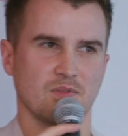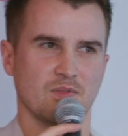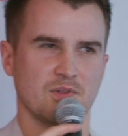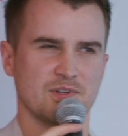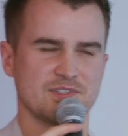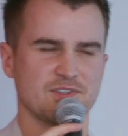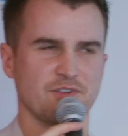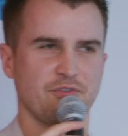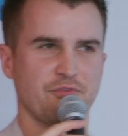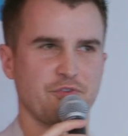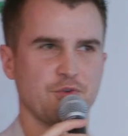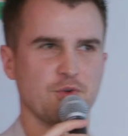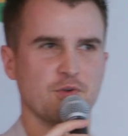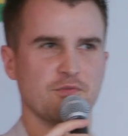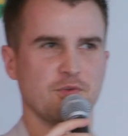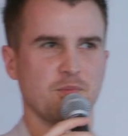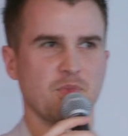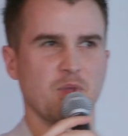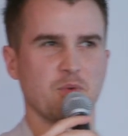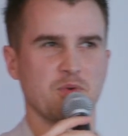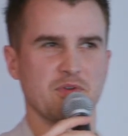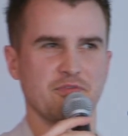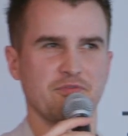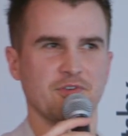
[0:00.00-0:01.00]
There's a few of
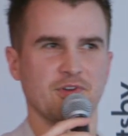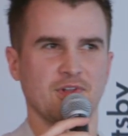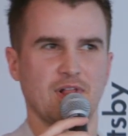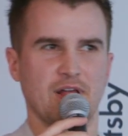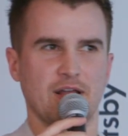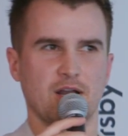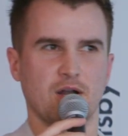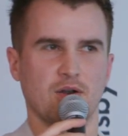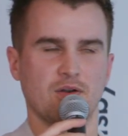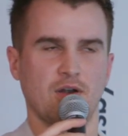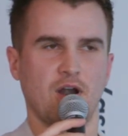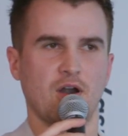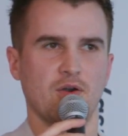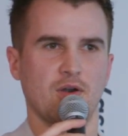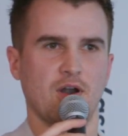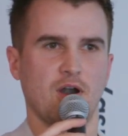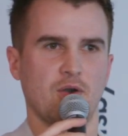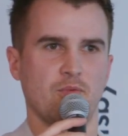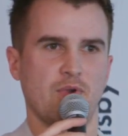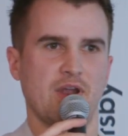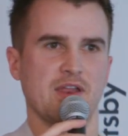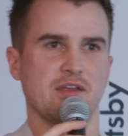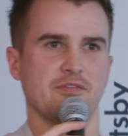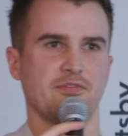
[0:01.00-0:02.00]
them that we feel like
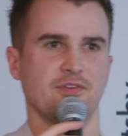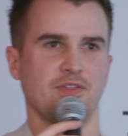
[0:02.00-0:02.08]
are ready